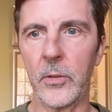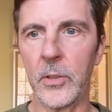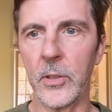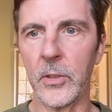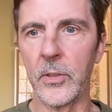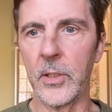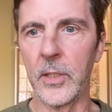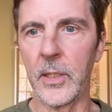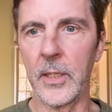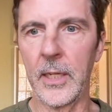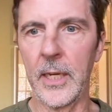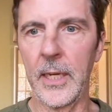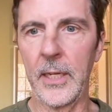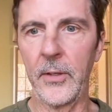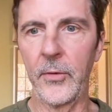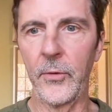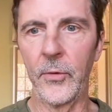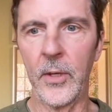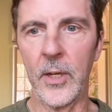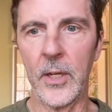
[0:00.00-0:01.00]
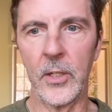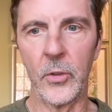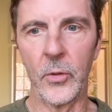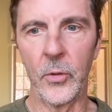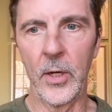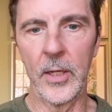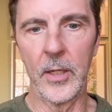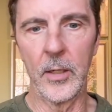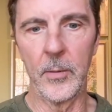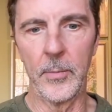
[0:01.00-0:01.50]
just in case
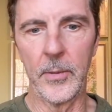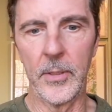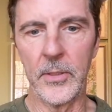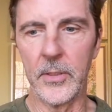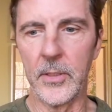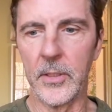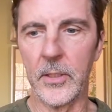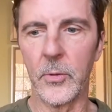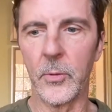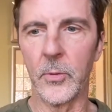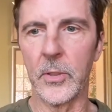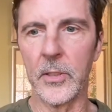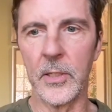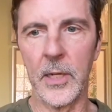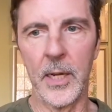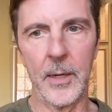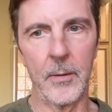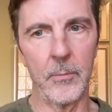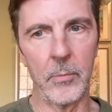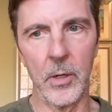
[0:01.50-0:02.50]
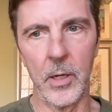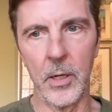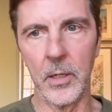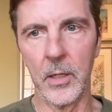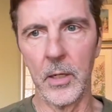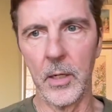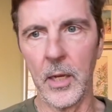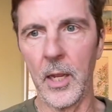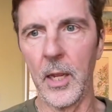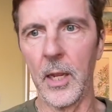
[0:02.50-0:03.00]
trade or business was not broad
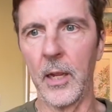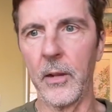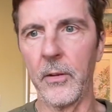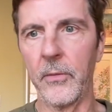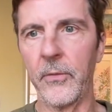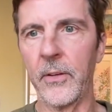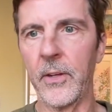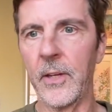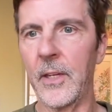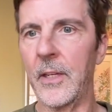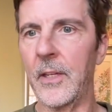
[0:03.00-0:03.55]
enough.